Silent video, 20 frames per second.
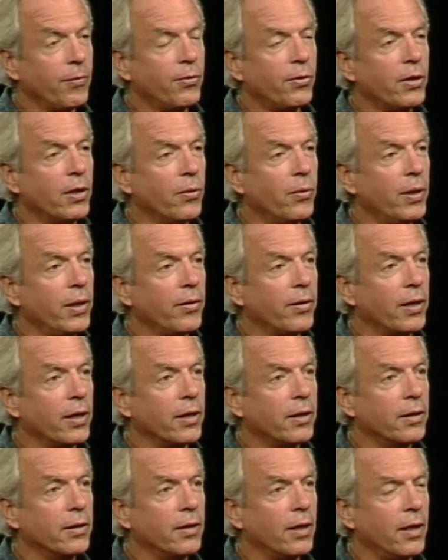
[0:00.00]
Well, I'm very aware
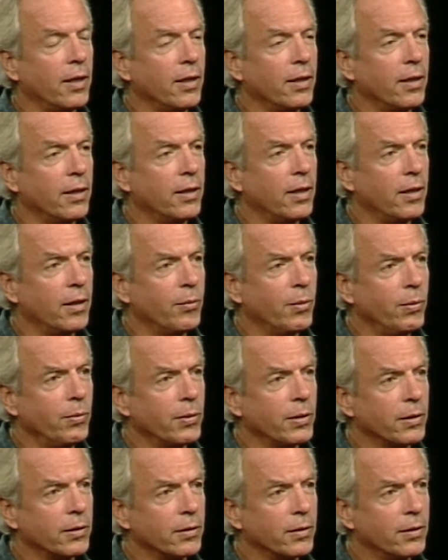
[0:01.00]
that I could die at any
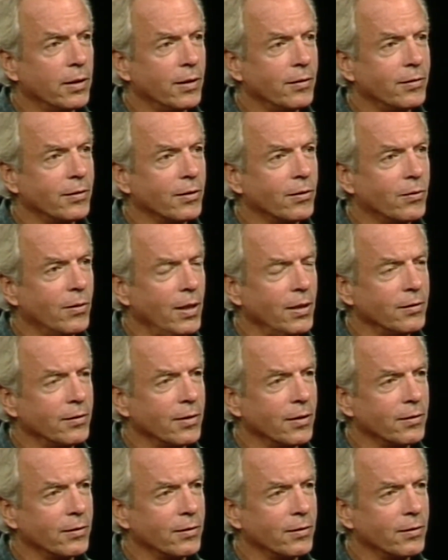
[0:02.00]
moment, and that's a great